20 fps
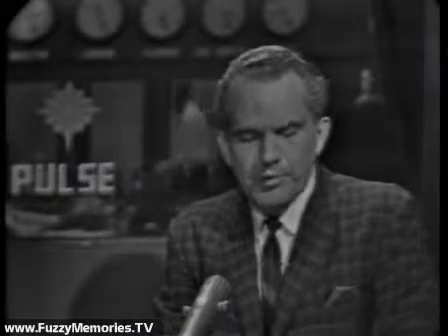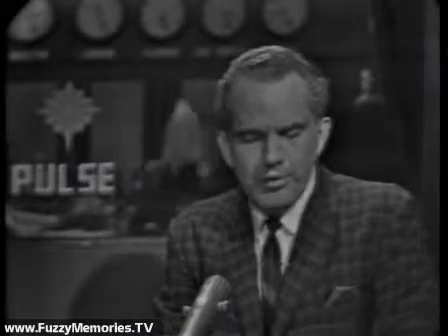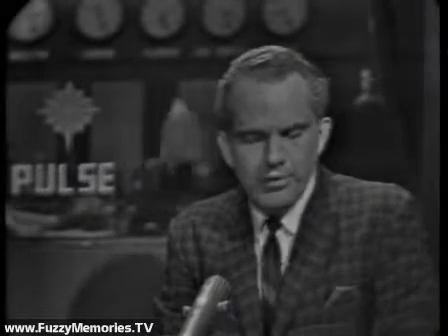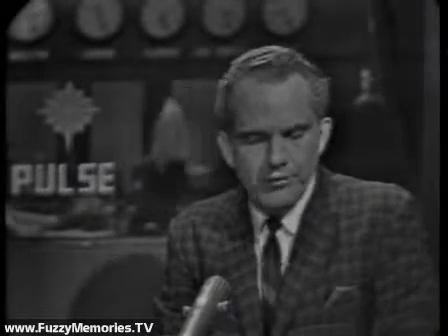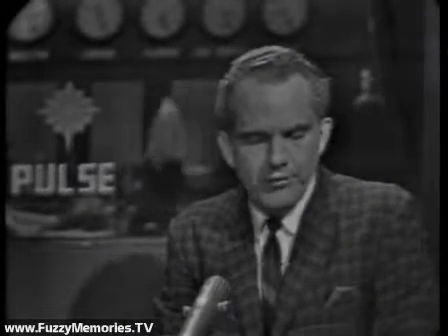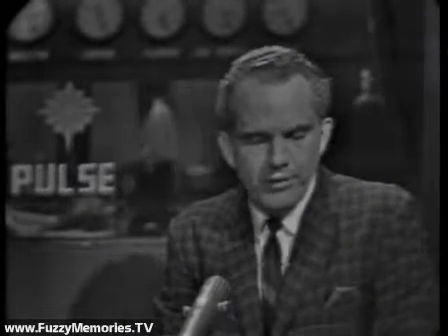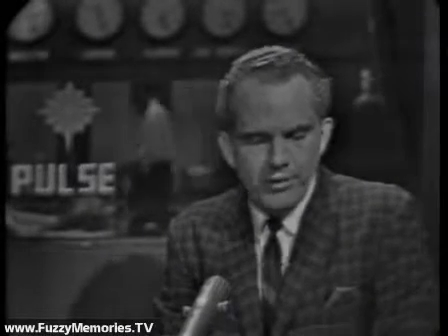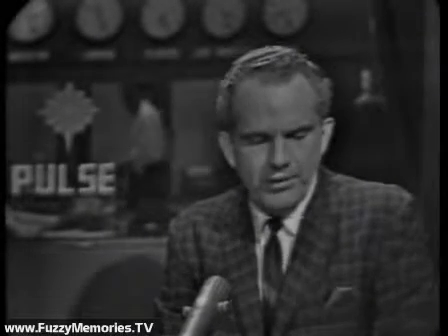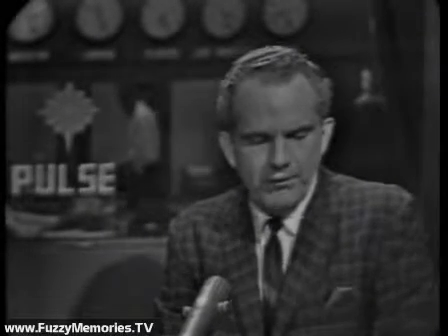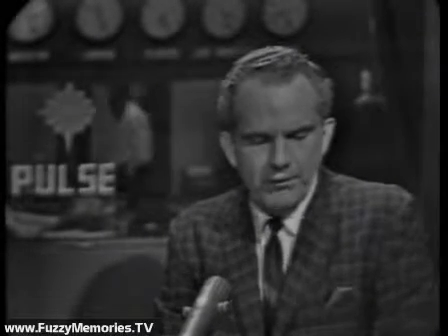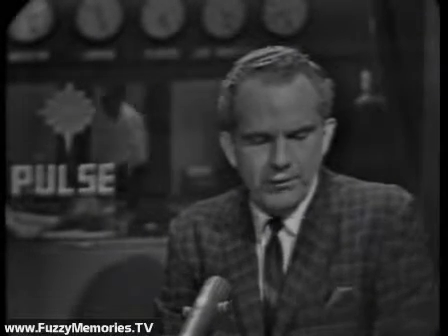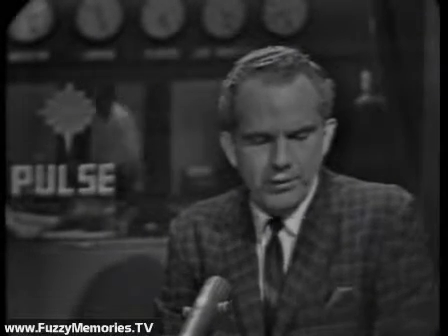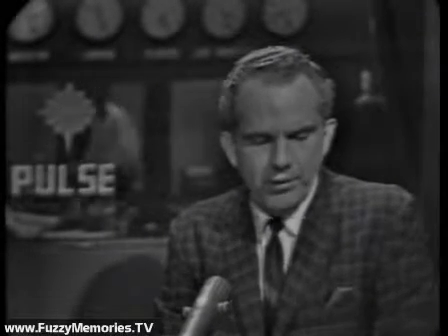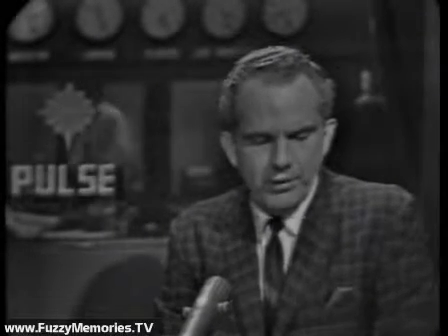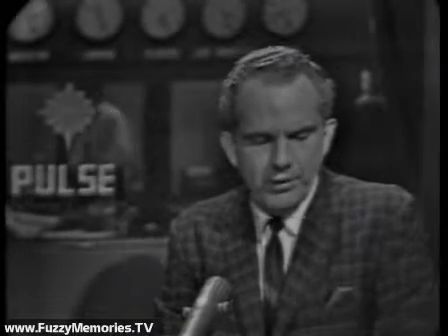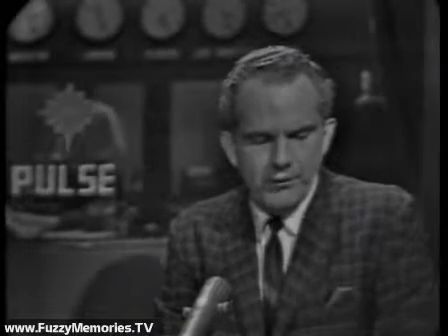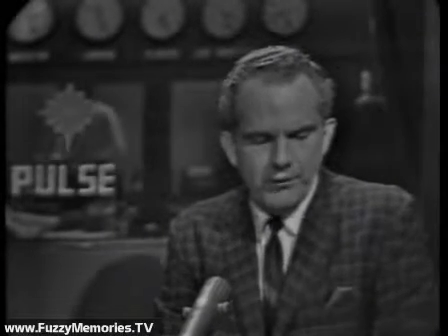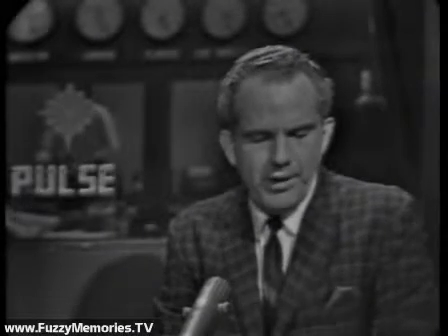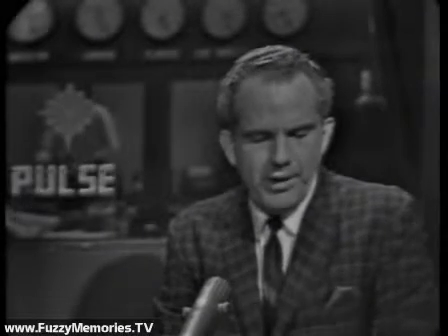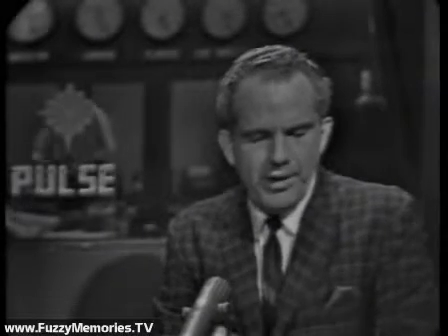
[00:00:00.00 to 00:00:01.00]
reset
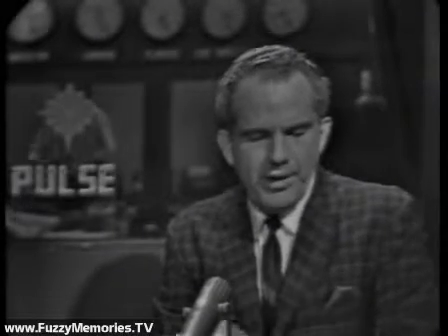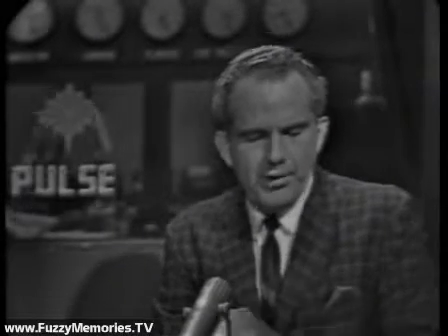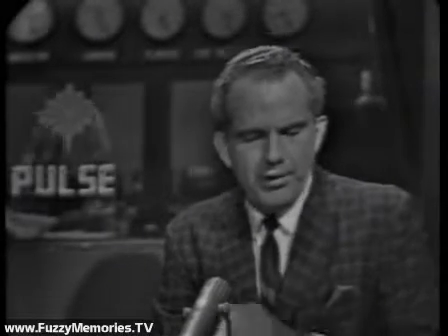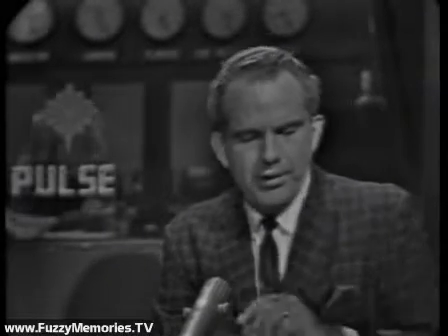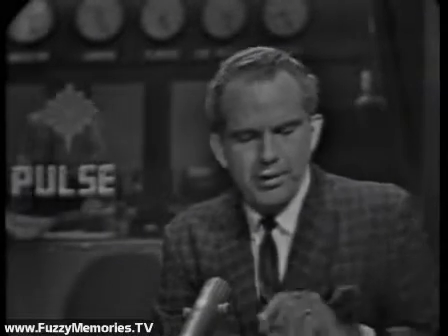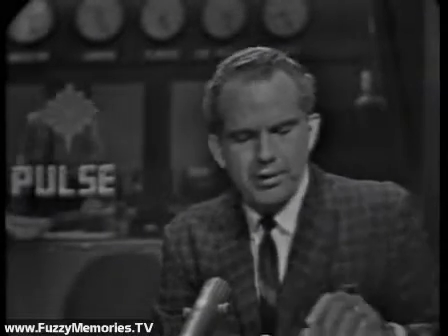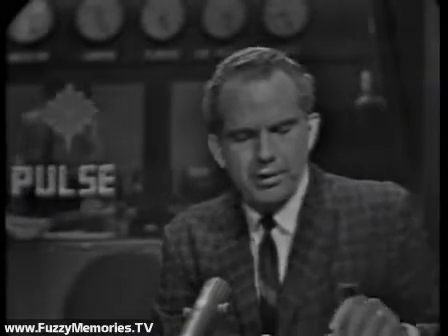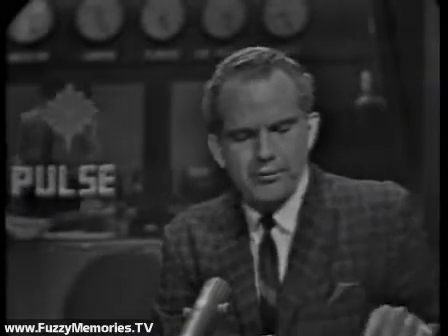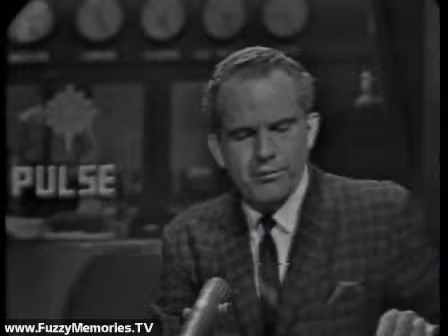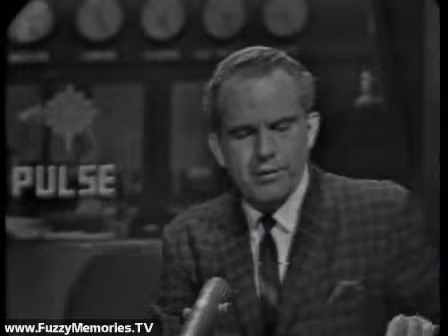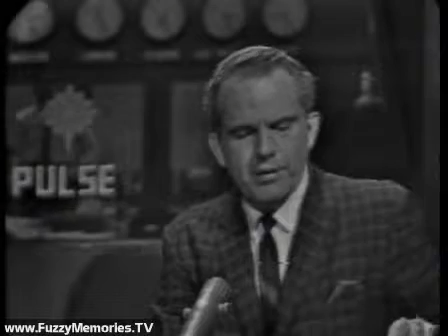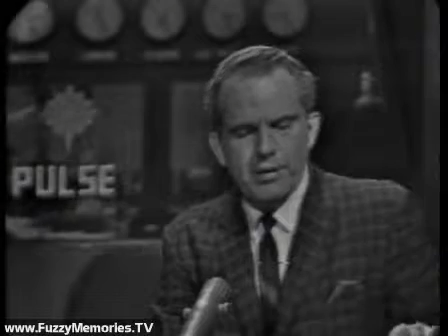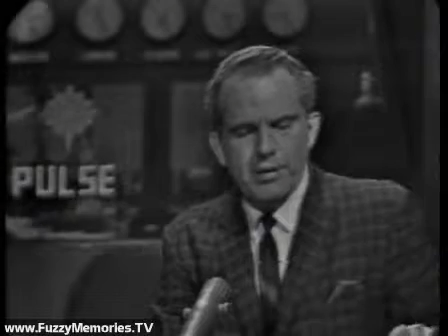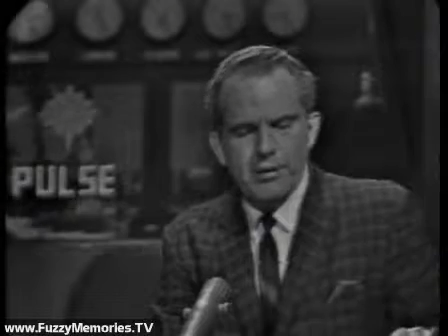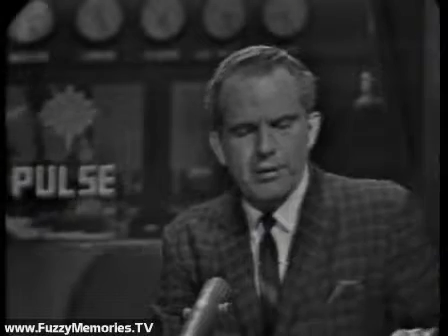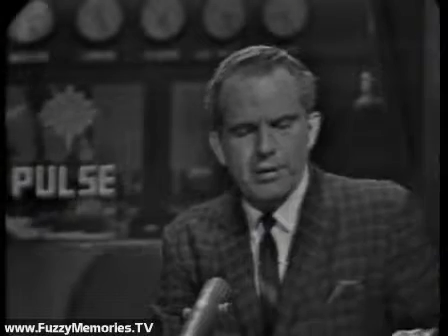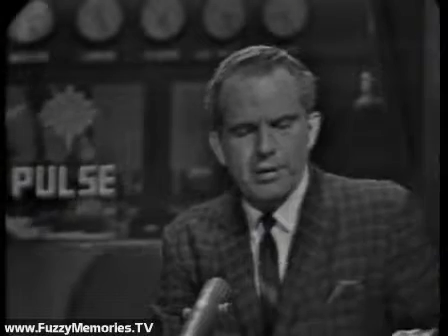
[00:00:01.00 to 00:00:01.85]
for Saturday if a new